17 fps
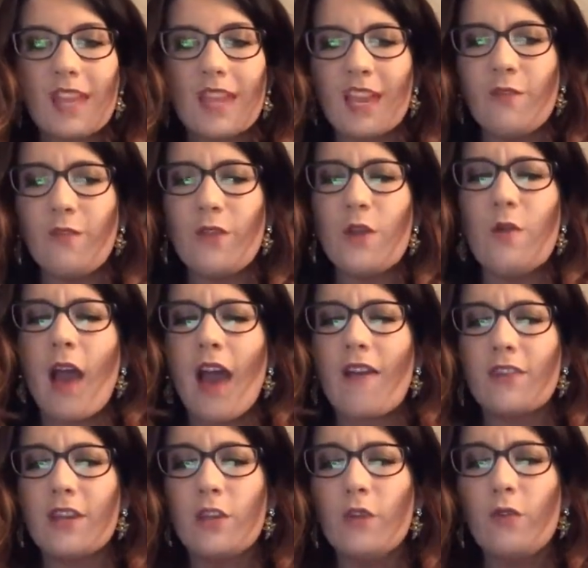"If you
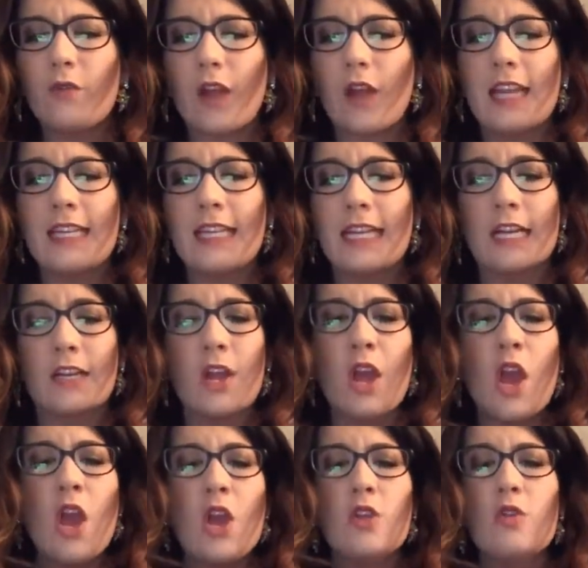have a new friend here,
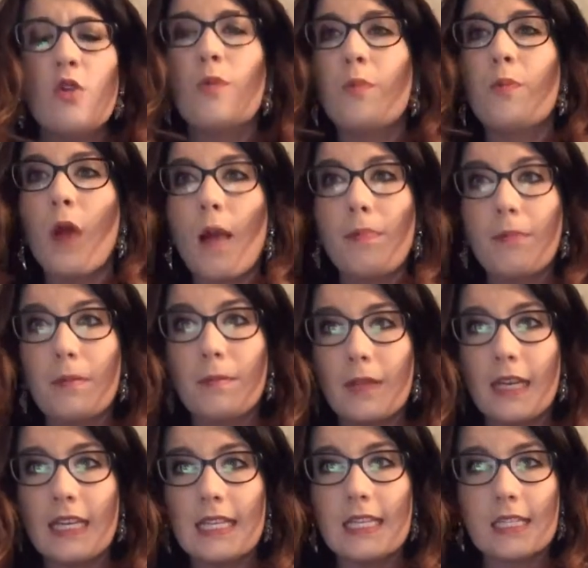you are
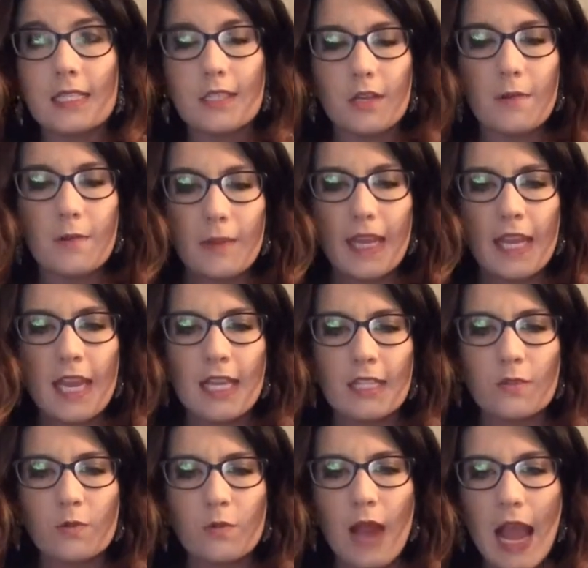probably disturbing
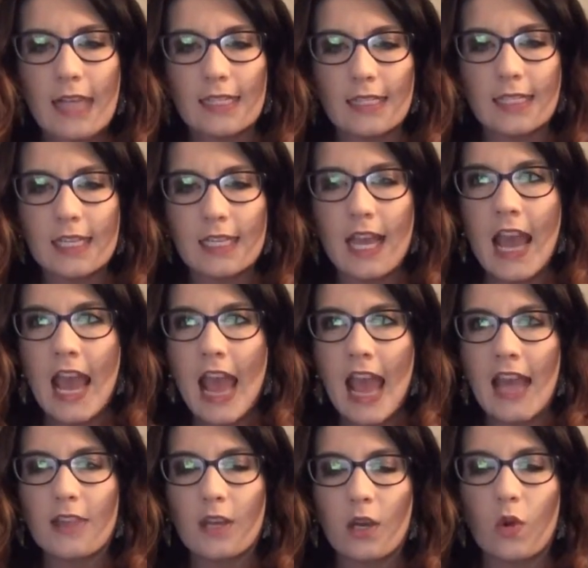his rest.
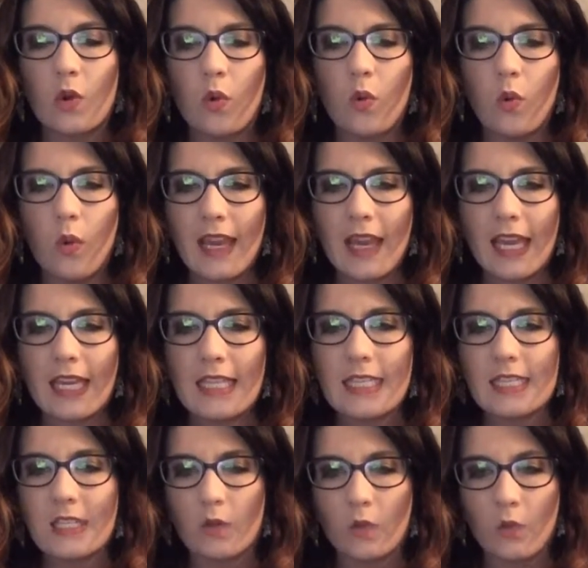And the
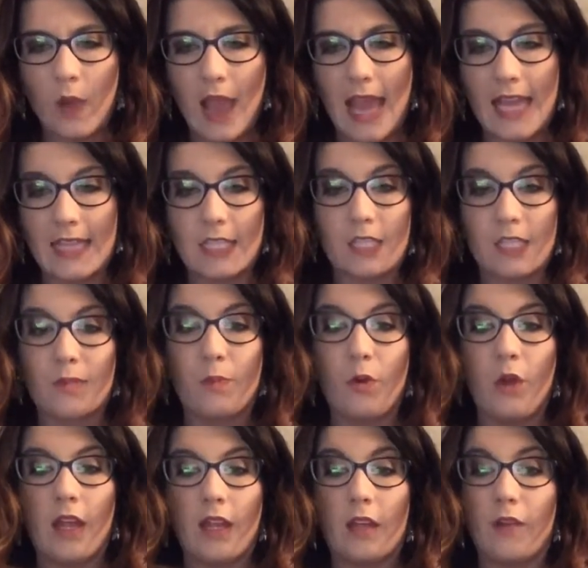quickest way to
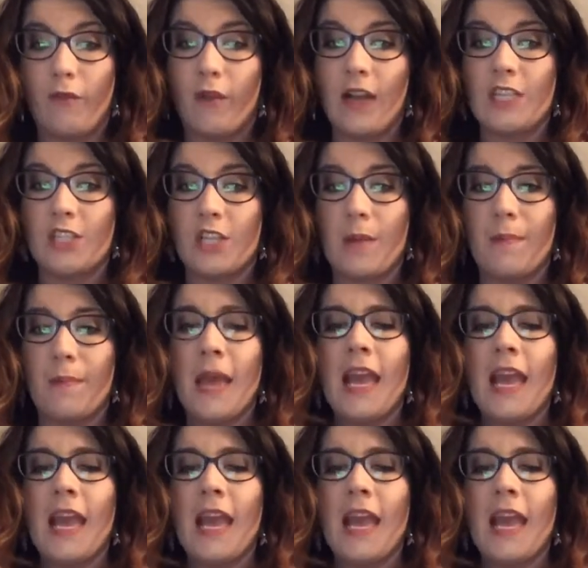spoil a friendship